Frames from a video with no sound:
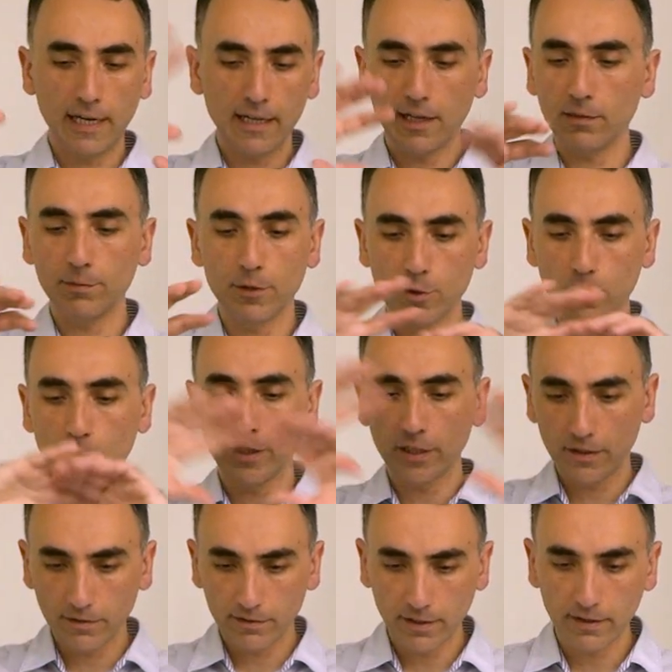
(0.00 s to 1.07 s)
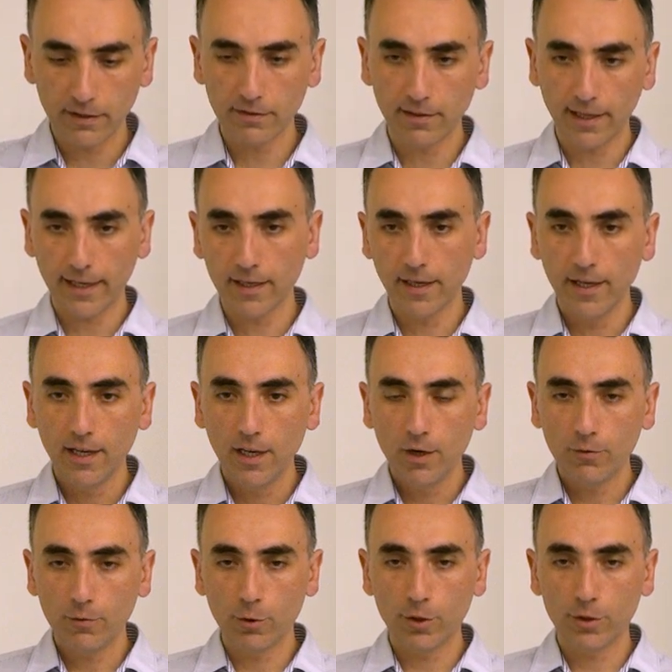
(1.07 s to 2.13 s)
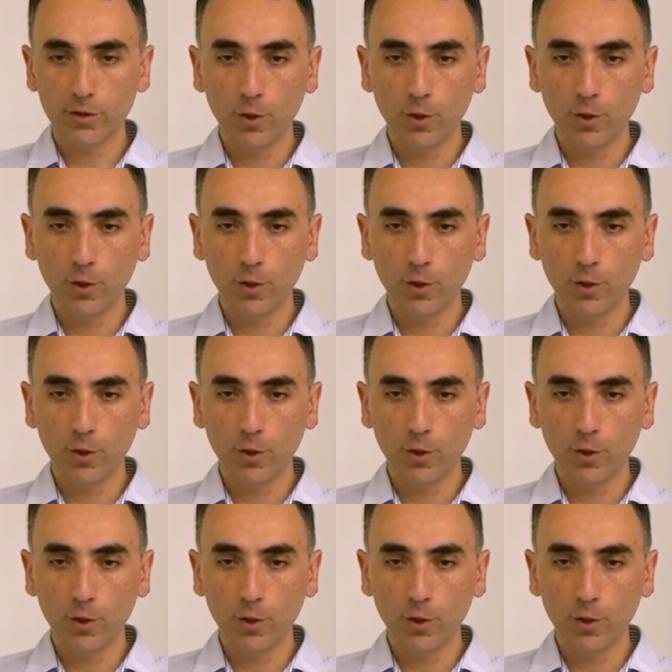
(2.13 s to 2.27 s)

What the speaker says: I'll be showing this, that is like for